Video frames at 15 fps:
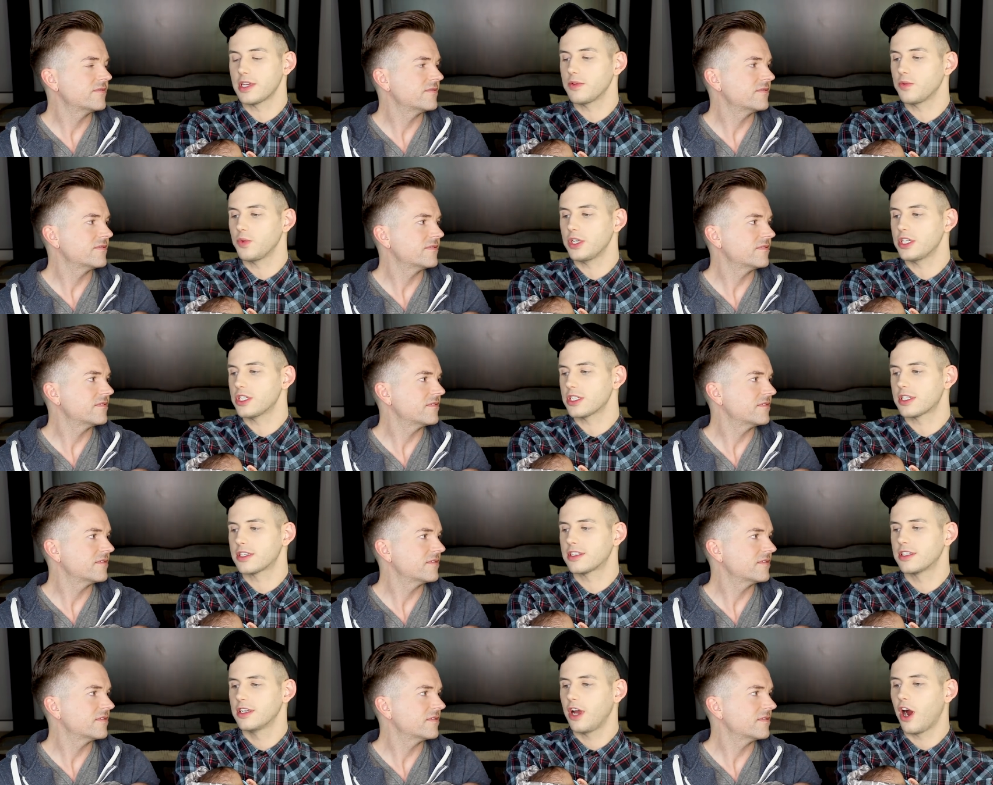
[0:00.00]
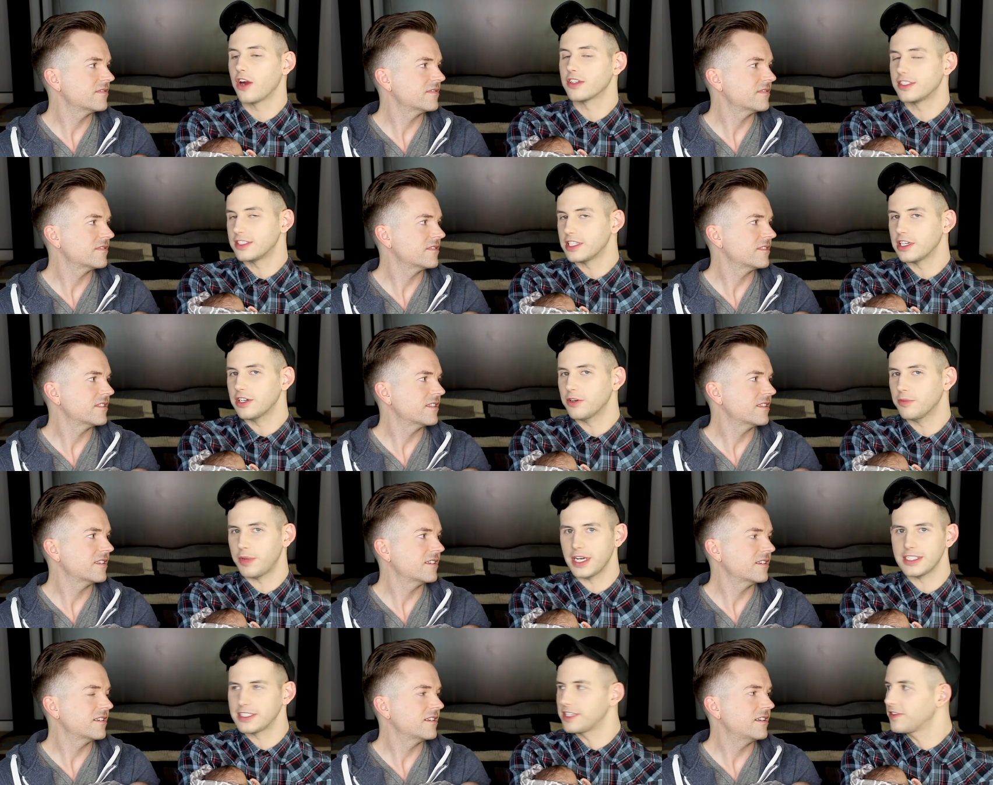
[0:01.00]
Speaker 1: It, we just are still
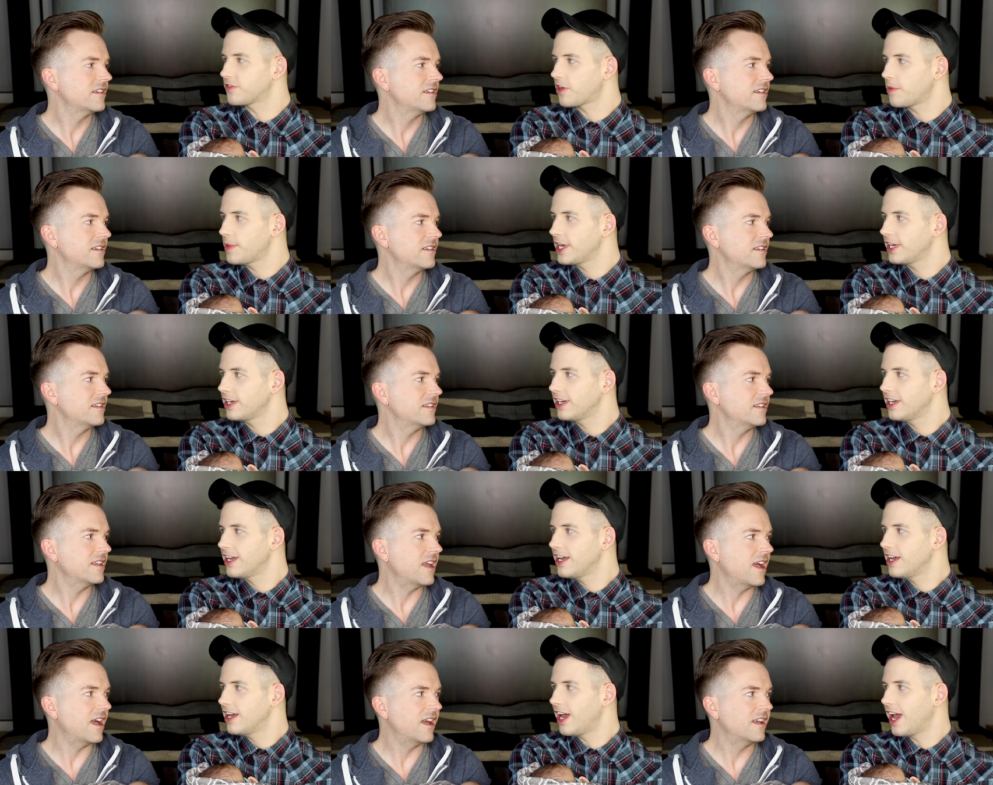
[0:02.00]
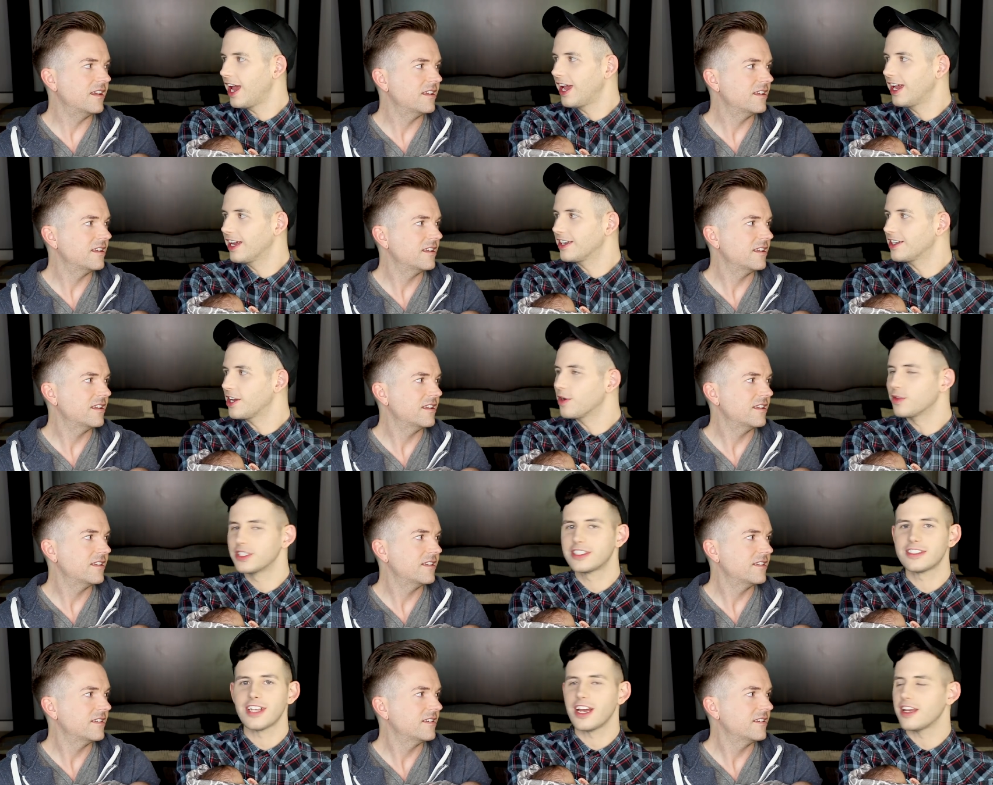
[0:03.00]
buzzing from it. Yeah. And it
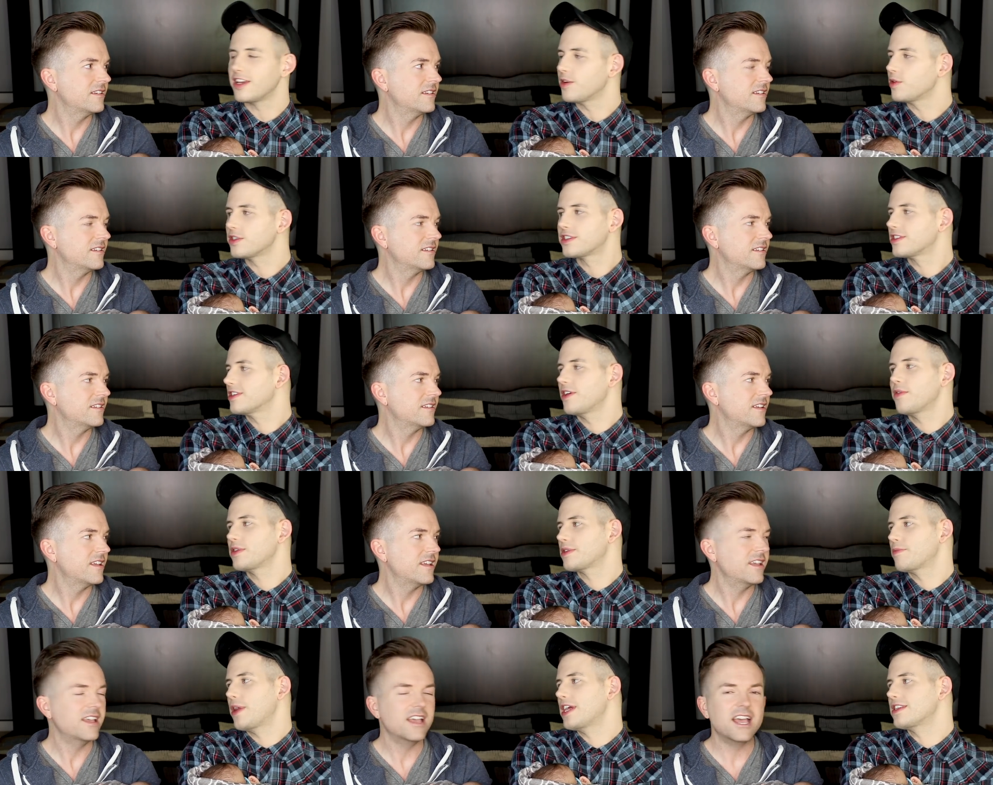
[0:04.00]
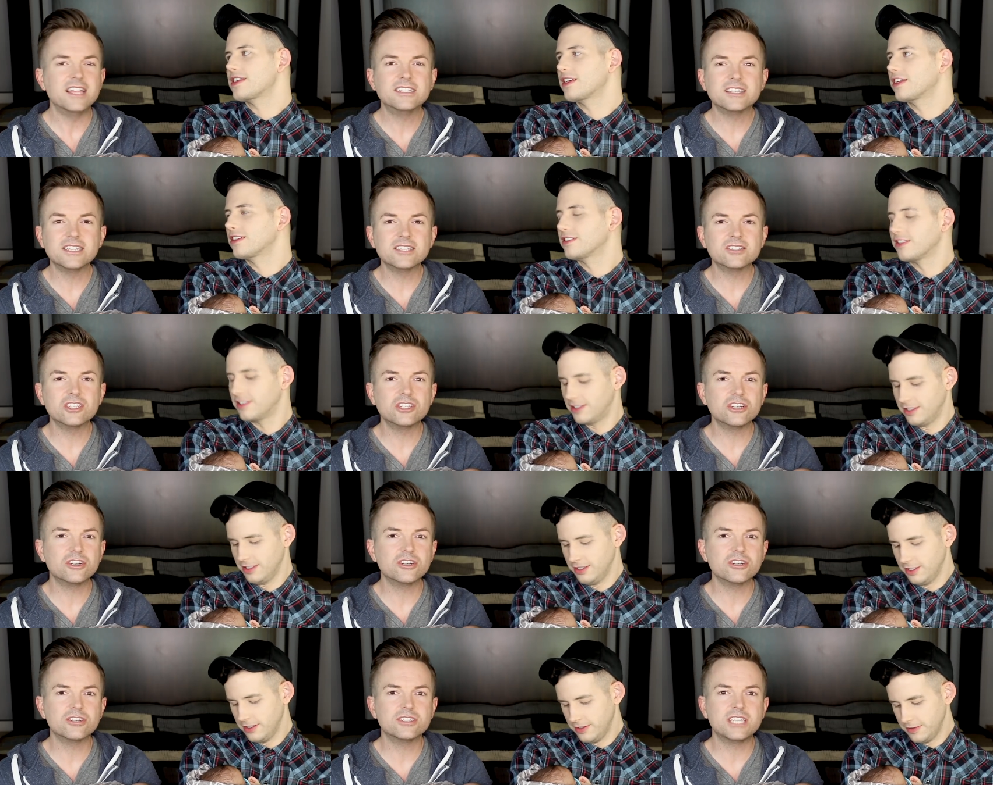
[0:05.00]
was it was it was amazing. And to listen
Speaker 2: to
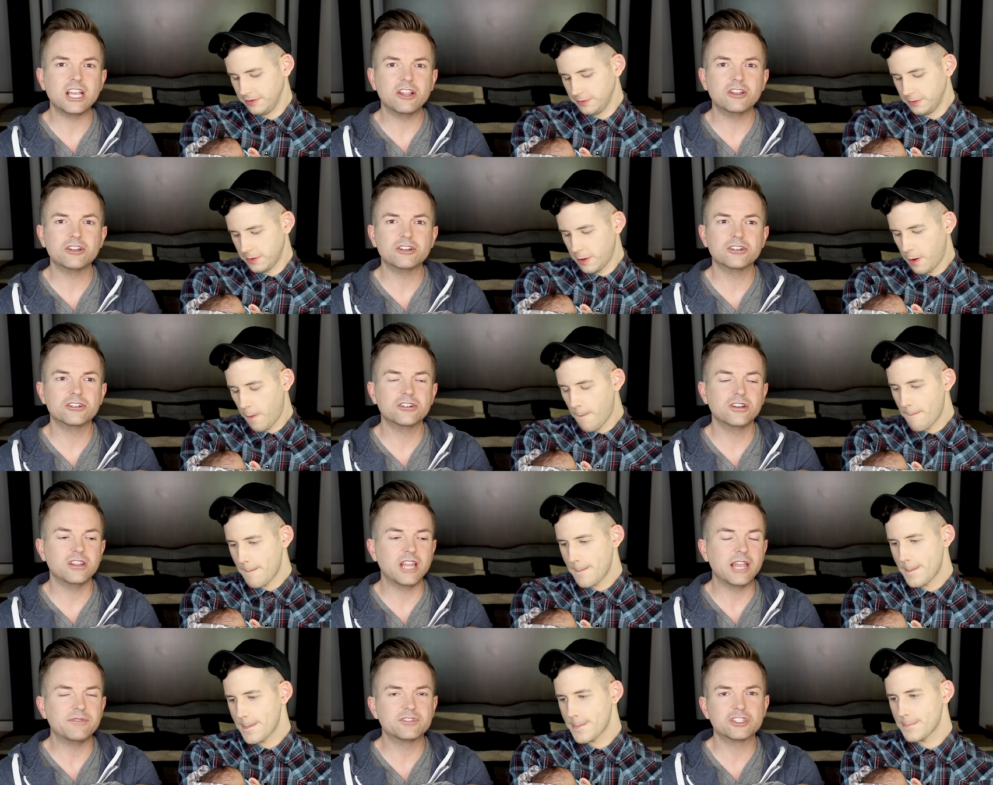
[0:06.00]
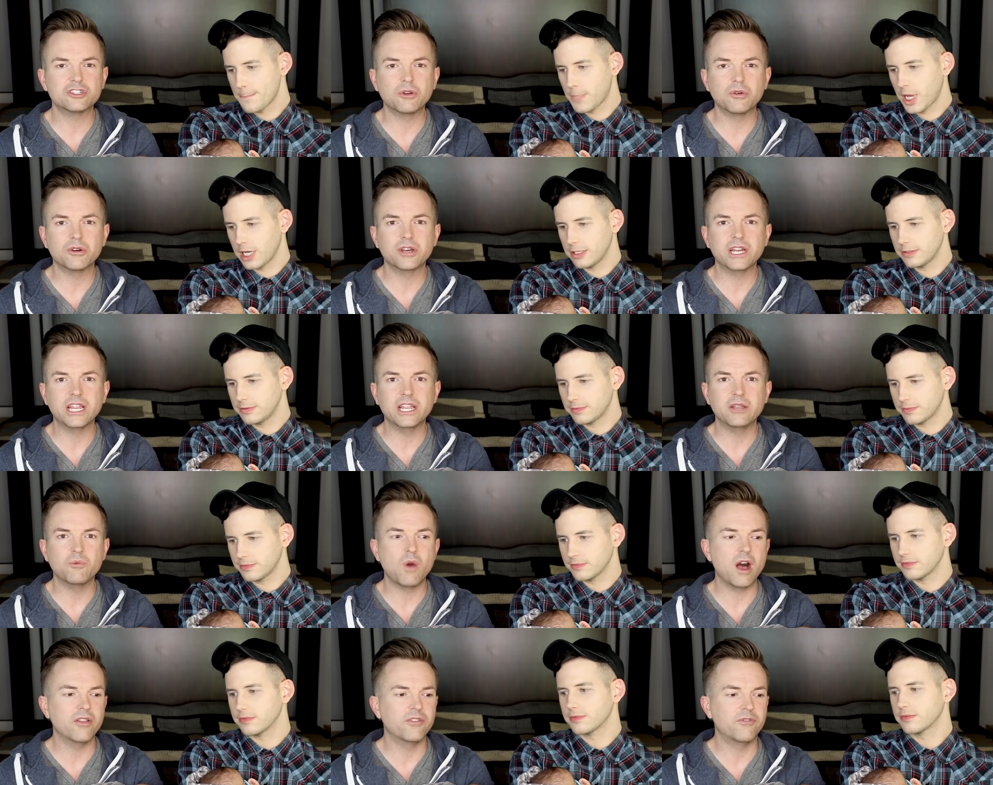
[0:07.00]
her tell her life story
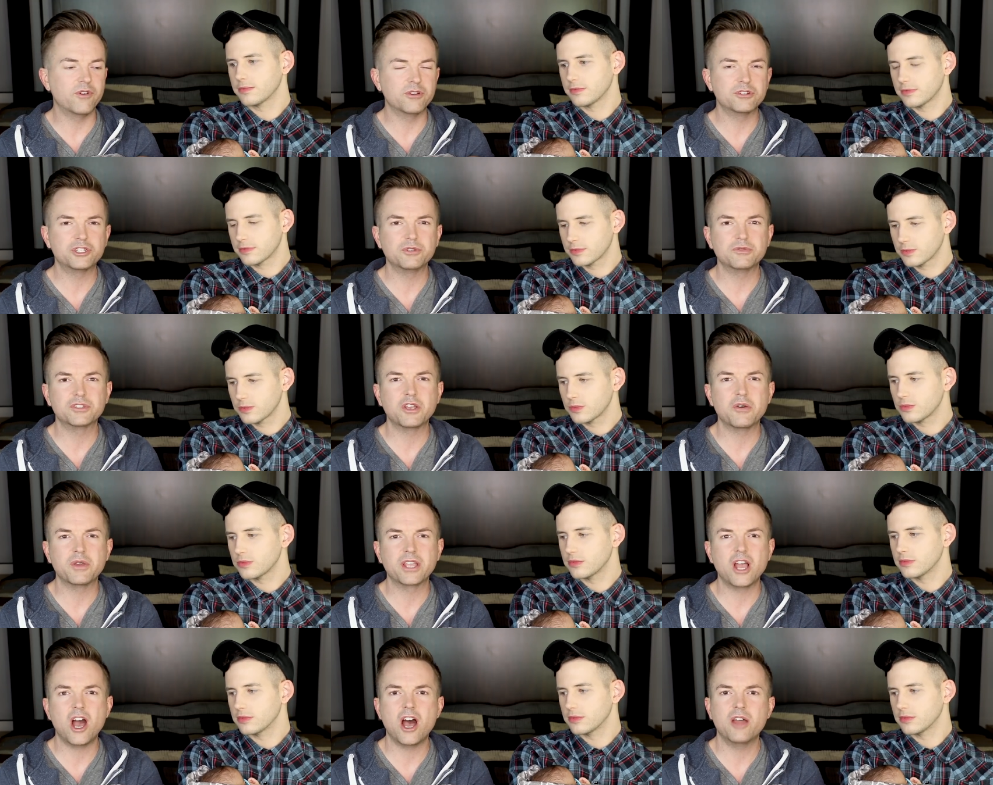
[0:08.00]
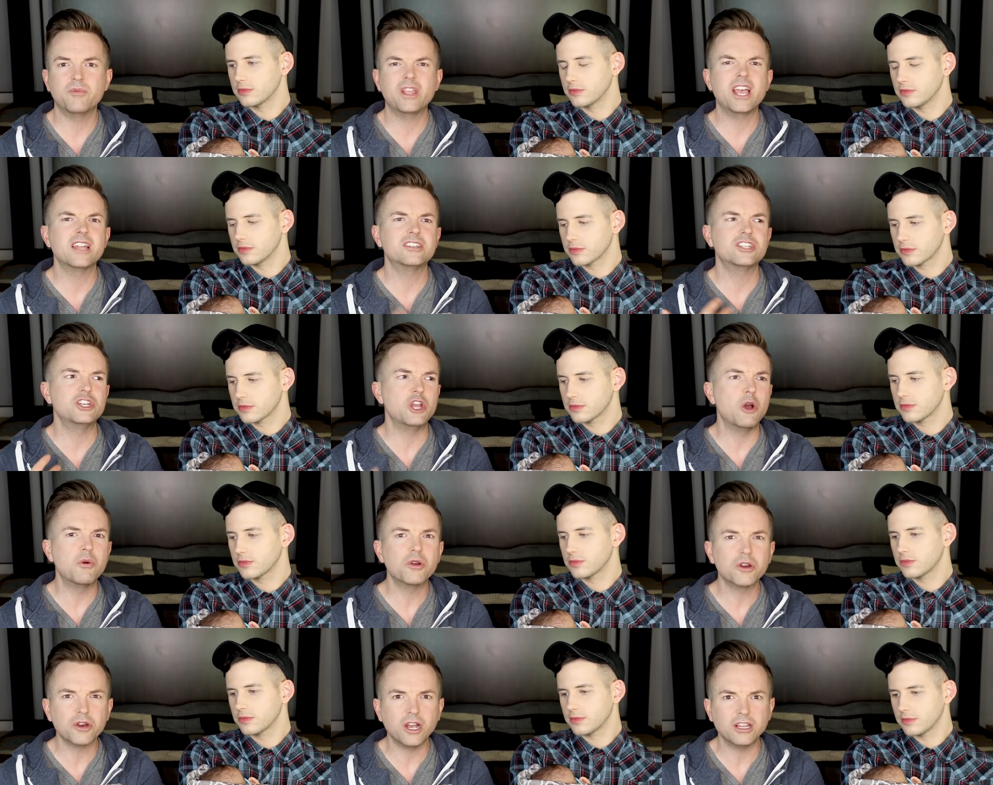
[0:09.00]
while the photo shoot was going on, we got to know
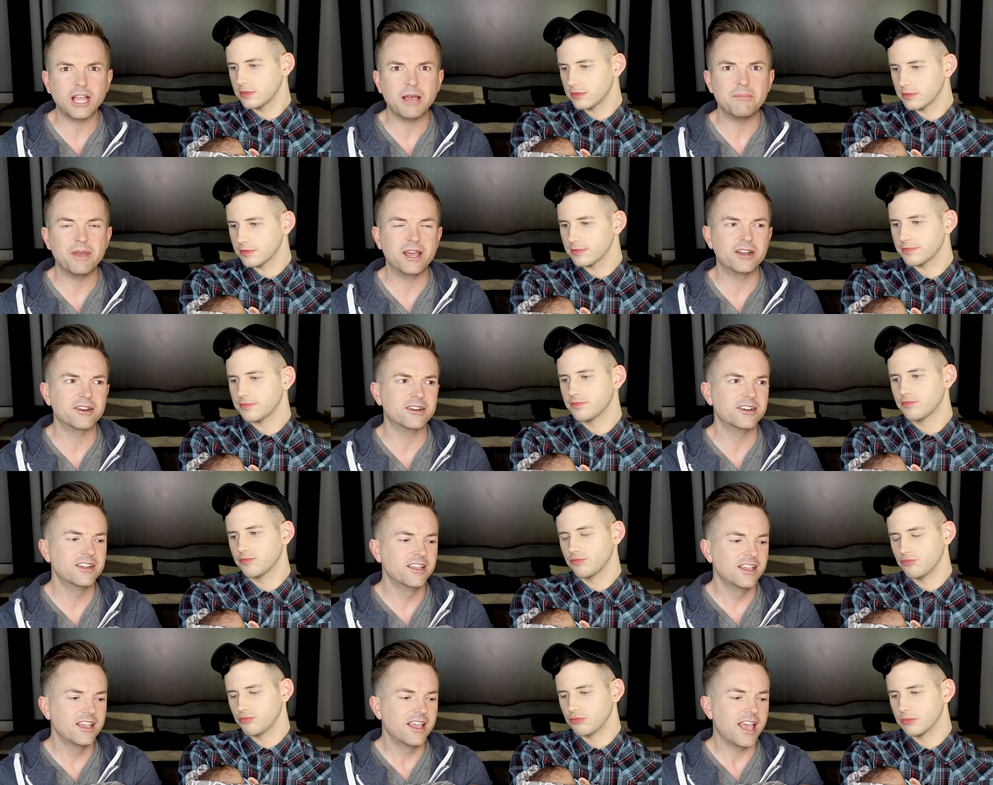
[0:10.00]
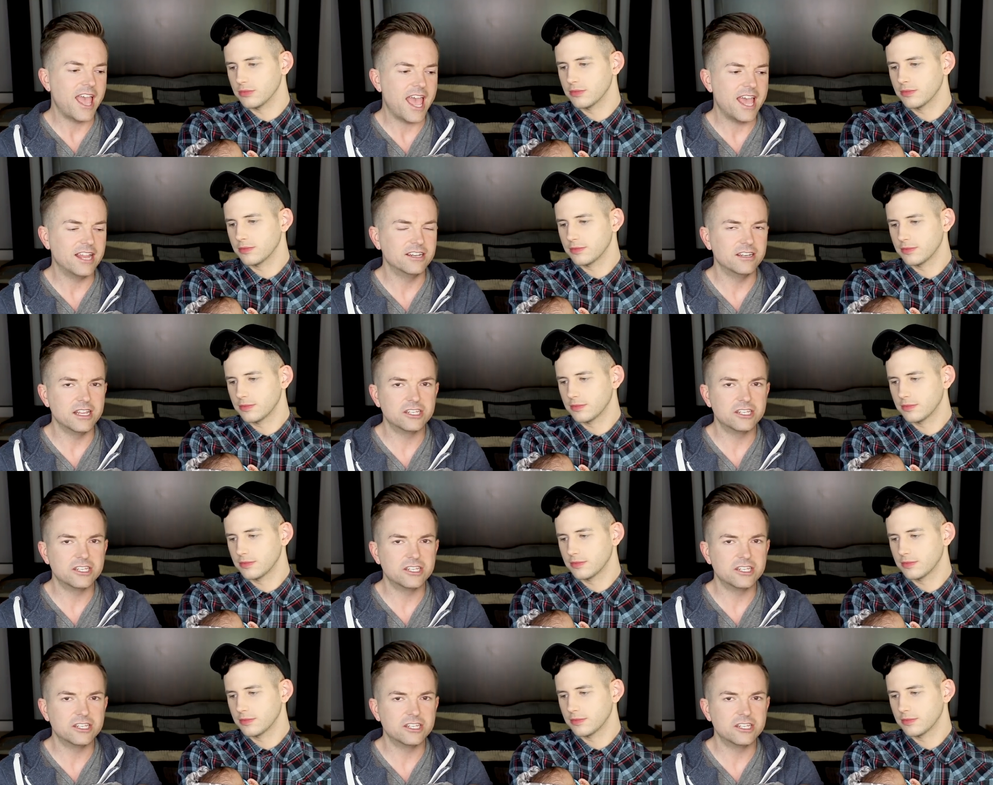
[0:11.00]
her a lot better, mm-hmm. and